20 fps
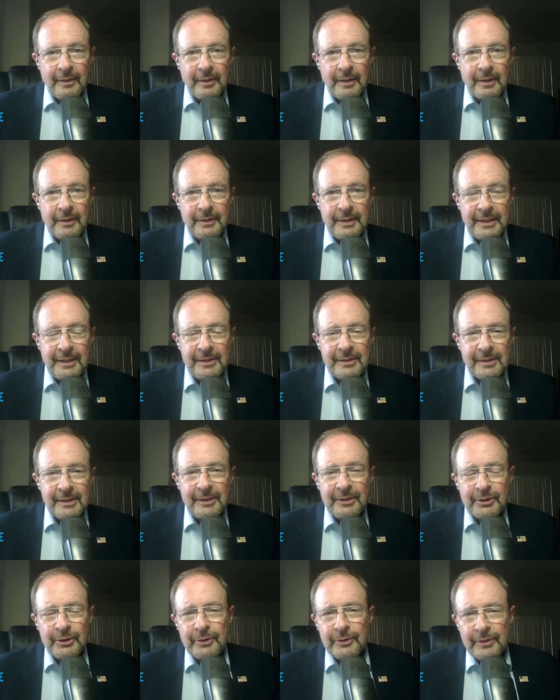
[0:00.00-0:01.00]
these
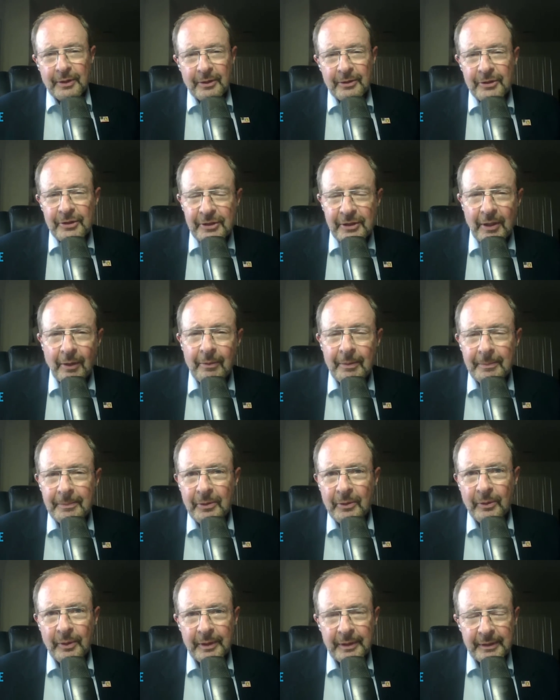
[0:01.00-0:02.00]
issues are so
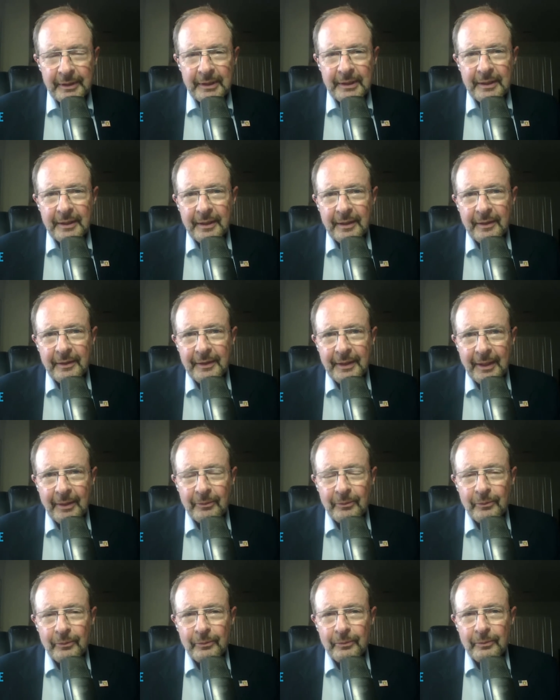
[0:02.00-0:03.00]
important that
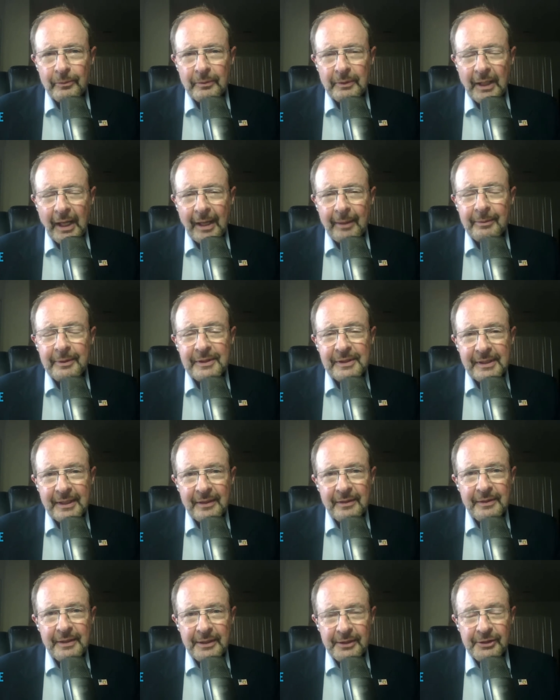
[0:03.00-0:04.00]
I would
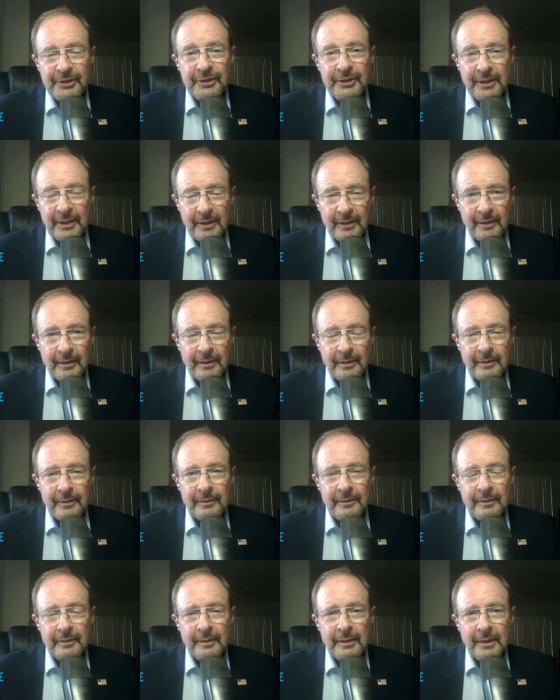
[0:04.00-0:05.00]
say this
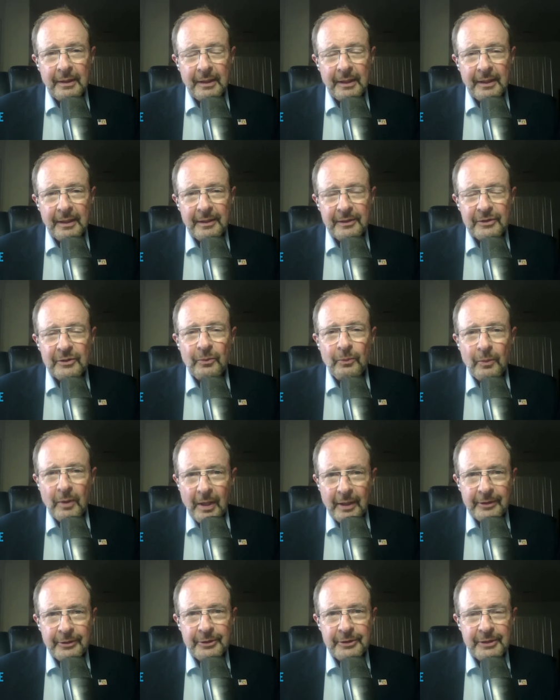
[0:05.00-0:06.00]
year is a
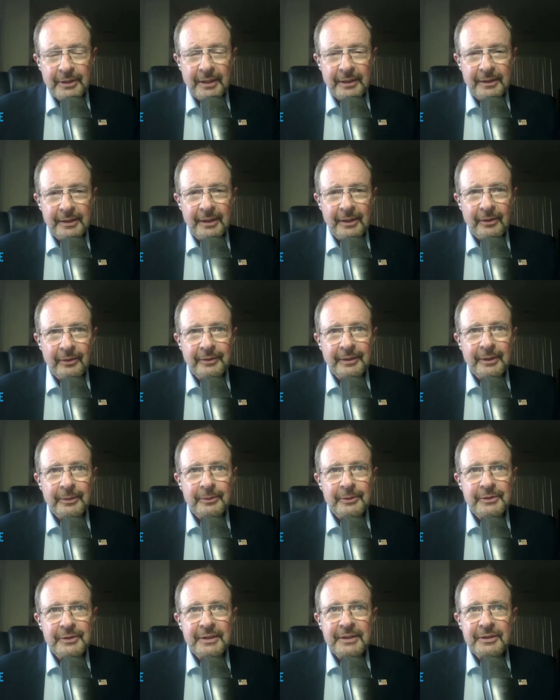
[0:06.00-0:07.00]
watershed year. In other
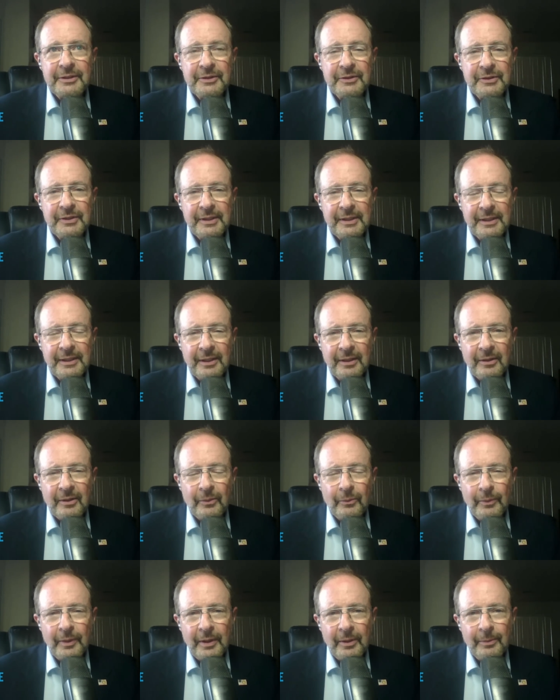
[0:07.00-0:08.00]
words, this is the year
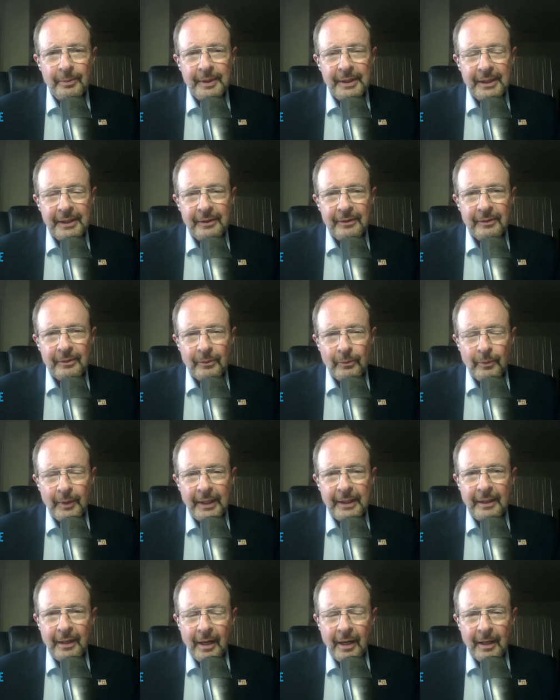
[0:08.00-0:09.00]
where we either
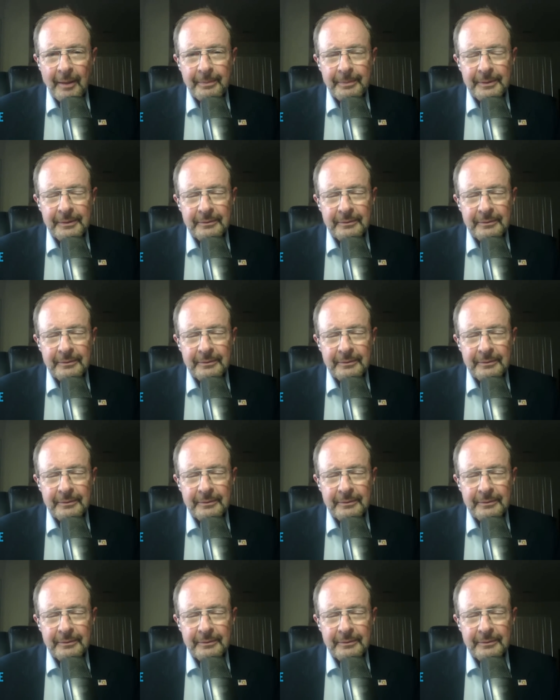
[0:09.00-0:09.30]
wake up